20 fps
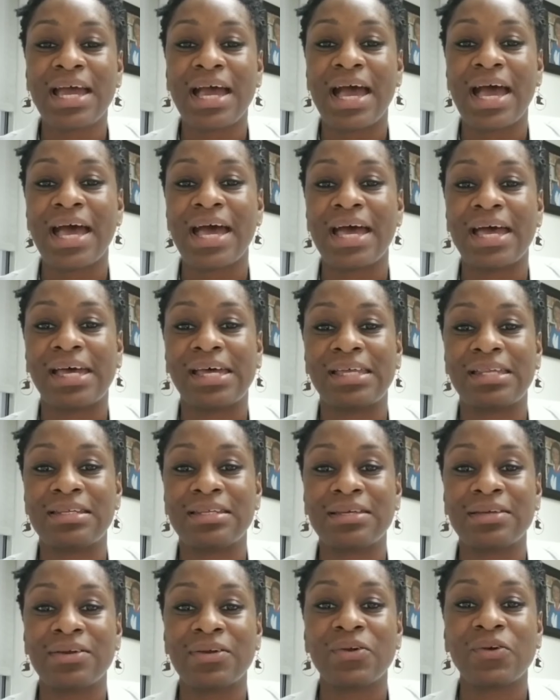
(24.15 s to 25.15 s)

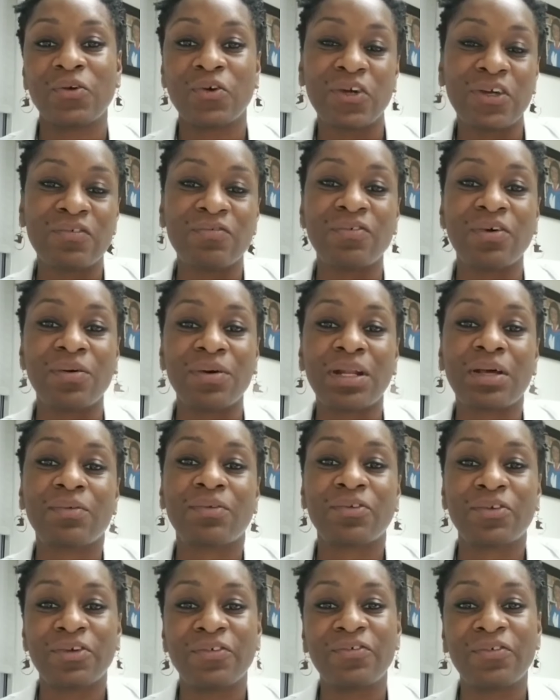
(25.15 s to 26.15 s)
and going forward, I
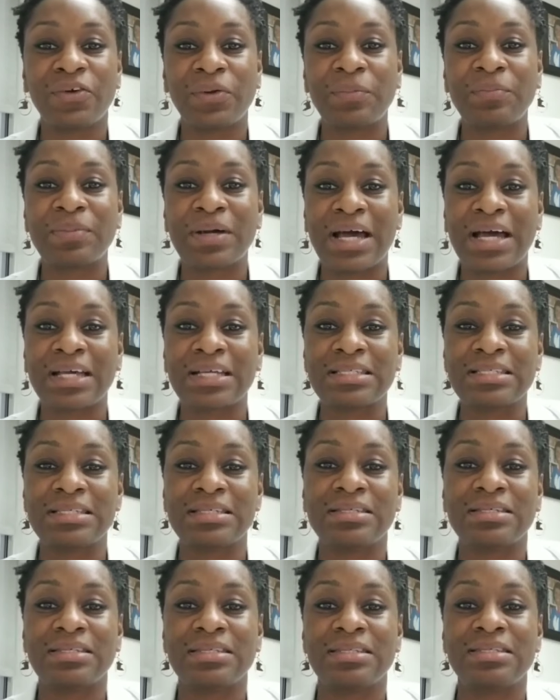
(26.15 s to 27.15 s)
will refer back
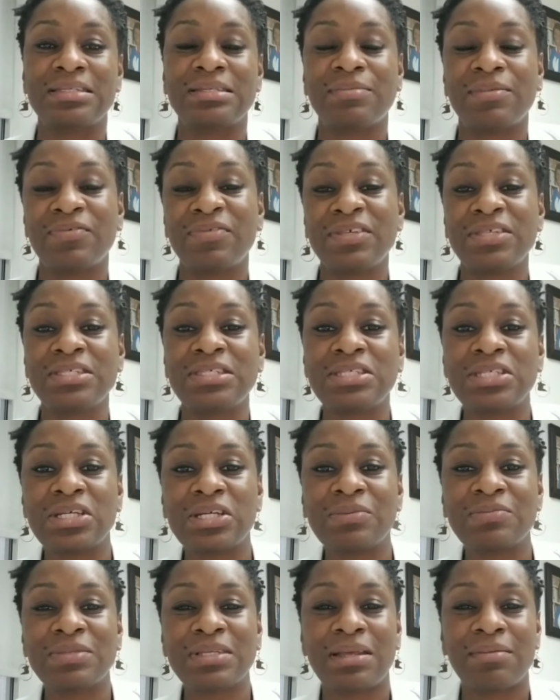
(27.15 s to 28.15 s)
to some of these
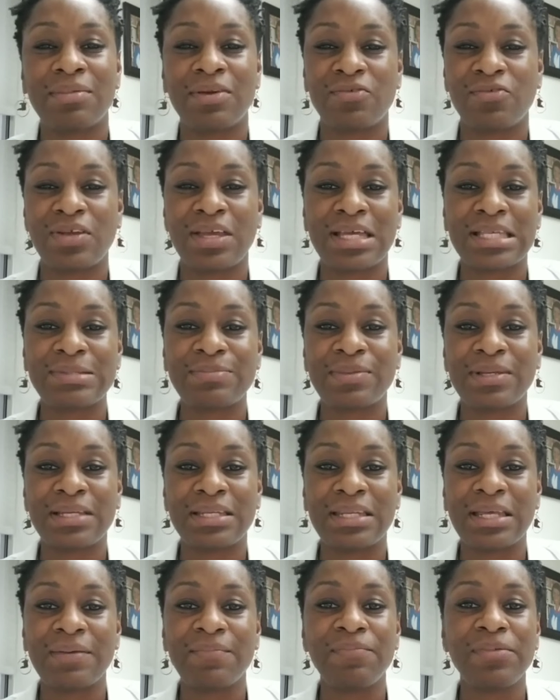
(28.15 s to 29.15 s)
terms and I may
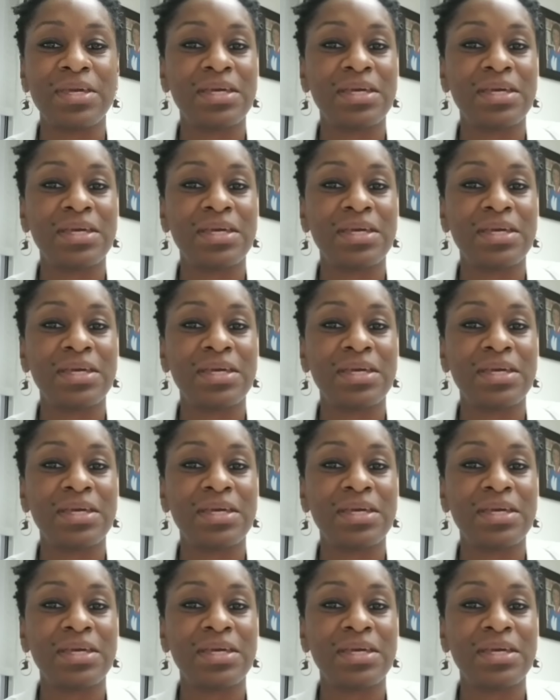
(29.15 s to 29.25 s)
re-explain them,